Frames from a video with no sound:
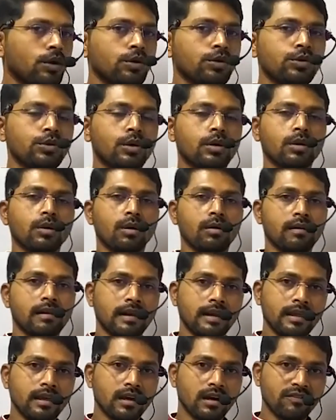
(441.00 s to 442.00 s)
You are
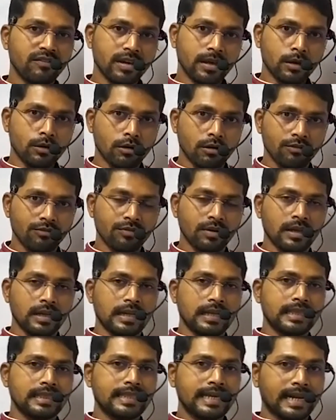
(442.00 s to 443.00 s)
already aware of
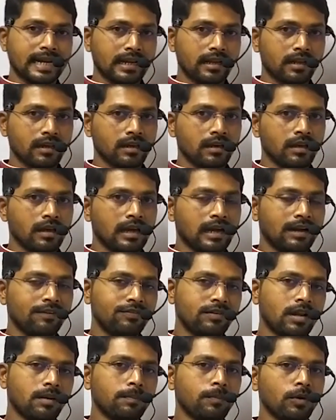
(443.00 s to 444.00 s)
that
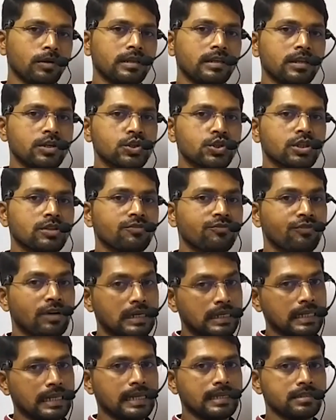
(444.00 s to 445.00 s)
after pollination,
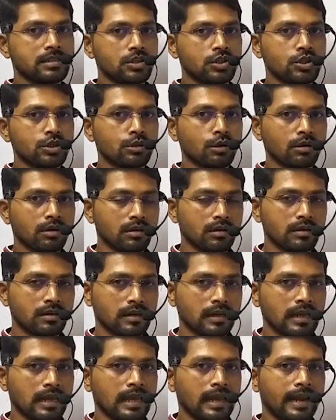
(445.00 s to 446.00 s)
fertilization occurs,
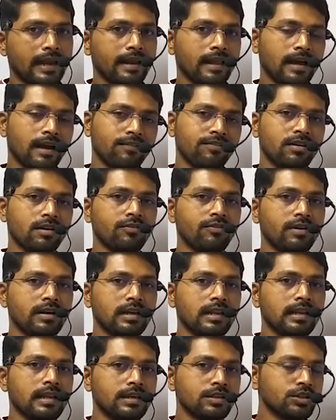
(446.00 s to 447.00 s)
and after
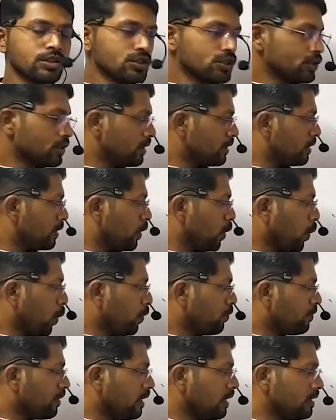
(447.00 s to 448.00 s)
fertilization, the
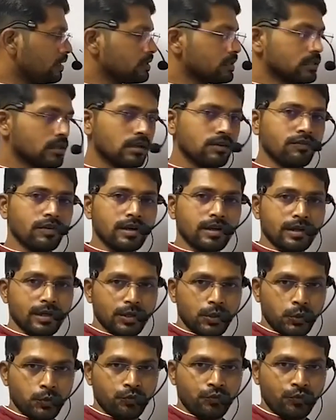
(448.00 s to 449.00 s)
ovary is
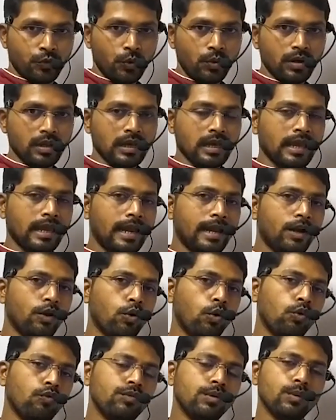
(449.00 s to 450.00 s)
converted to fruit and
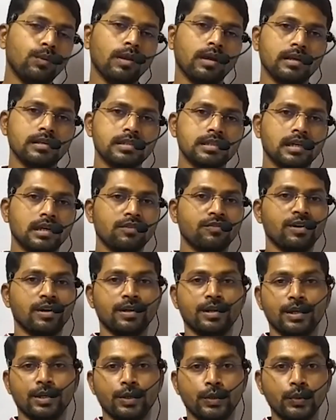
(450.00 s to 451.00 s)
ovule is
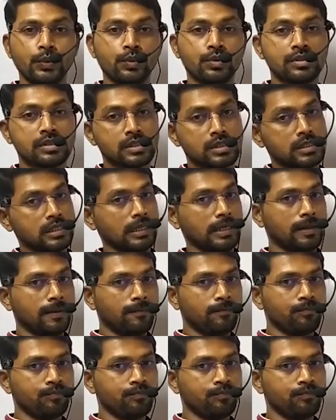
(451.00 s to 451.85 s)
converted to seed.